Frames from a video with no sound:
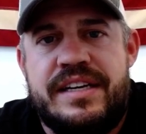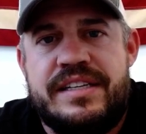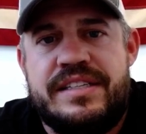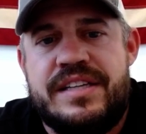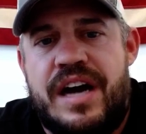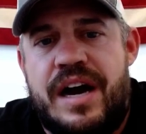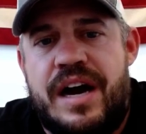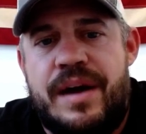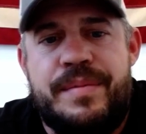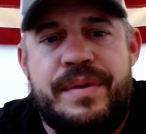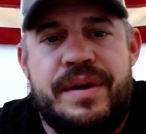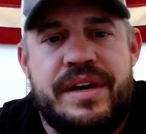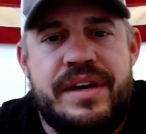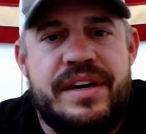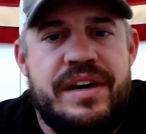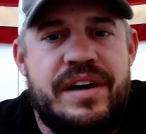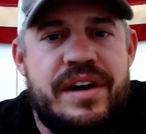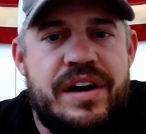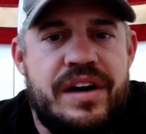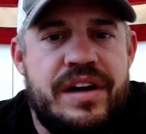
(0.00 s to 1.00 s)
topic
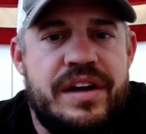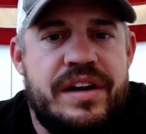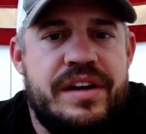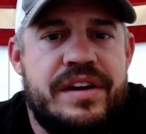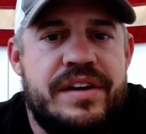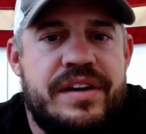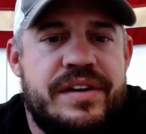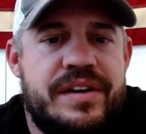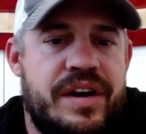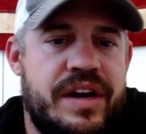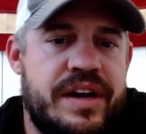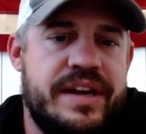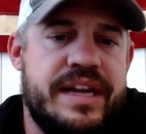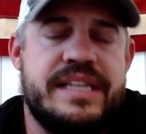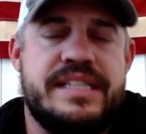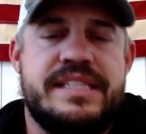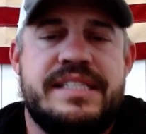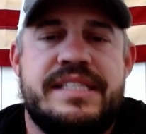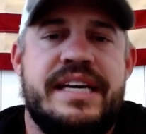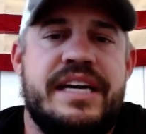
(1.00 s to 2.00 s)
our
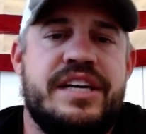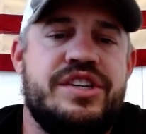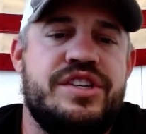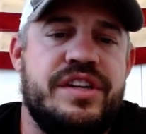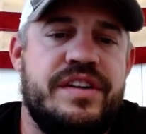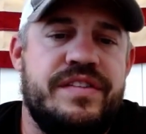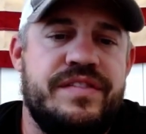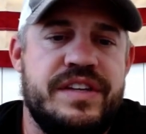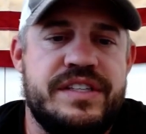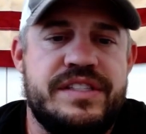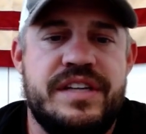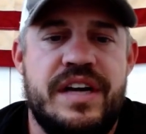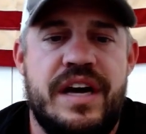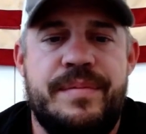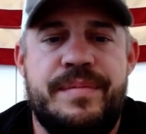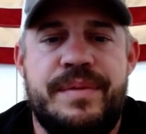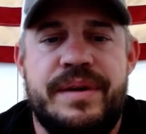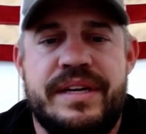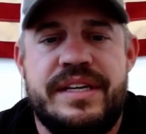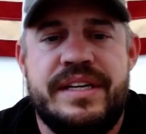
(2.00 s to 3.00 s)
next section of this
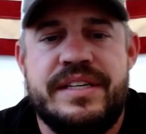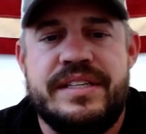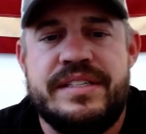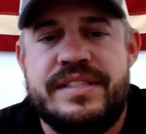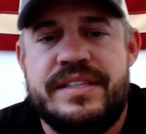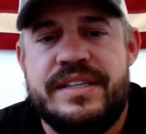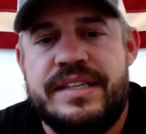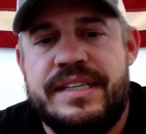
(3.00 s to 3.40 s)
topic is,